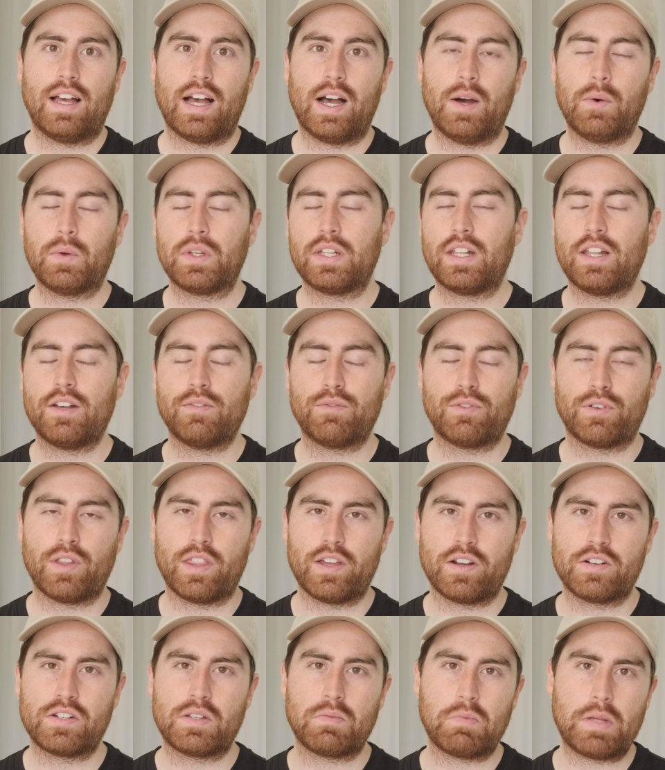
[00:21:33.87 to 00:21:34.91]
I would love for
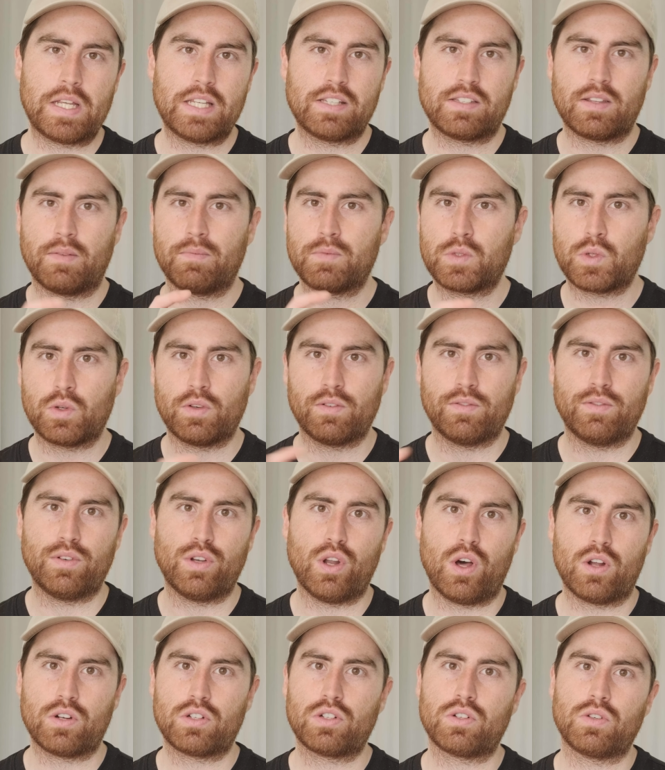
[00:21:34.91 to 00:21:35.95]
there to be some sort of
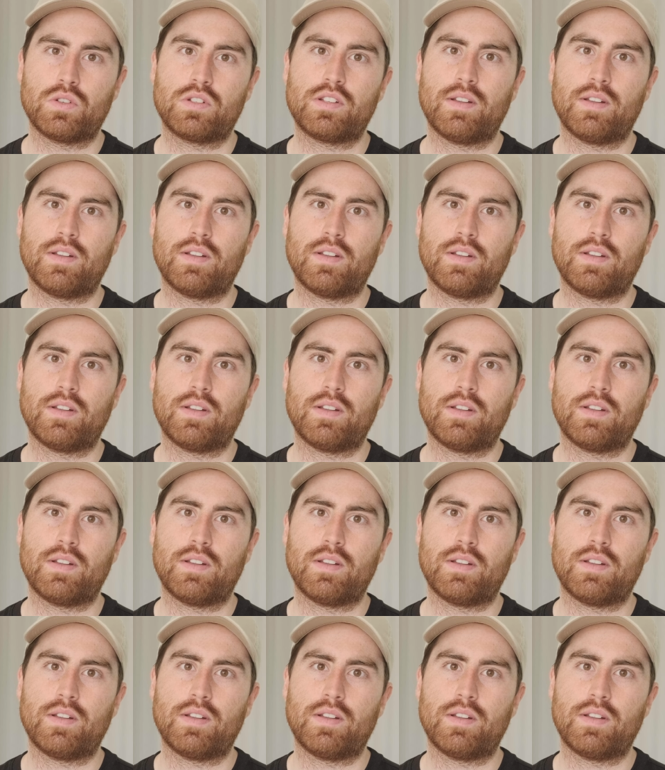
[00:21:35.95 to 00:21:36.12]
notch or